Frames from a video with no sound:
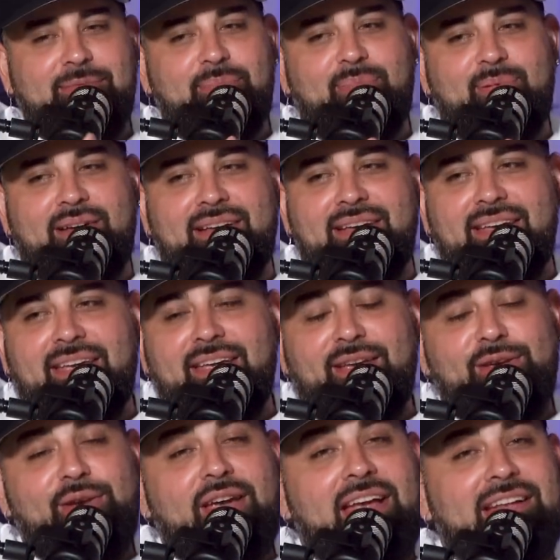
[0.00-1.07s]
But
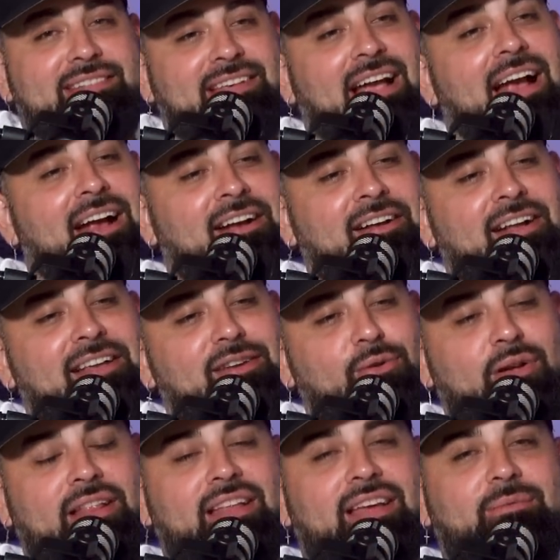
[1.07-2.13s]
you get tired and you
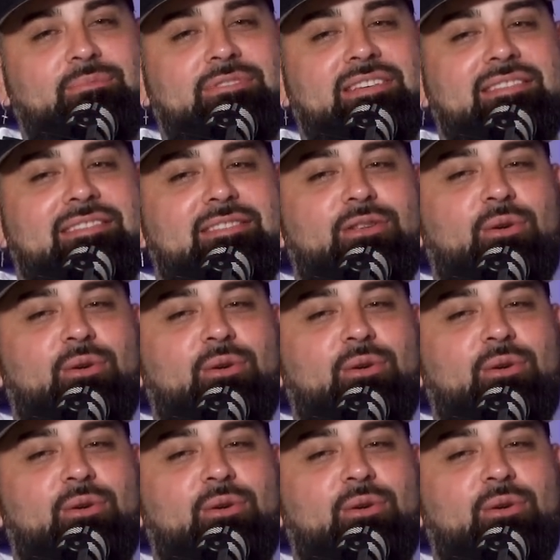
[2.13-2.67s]
end up just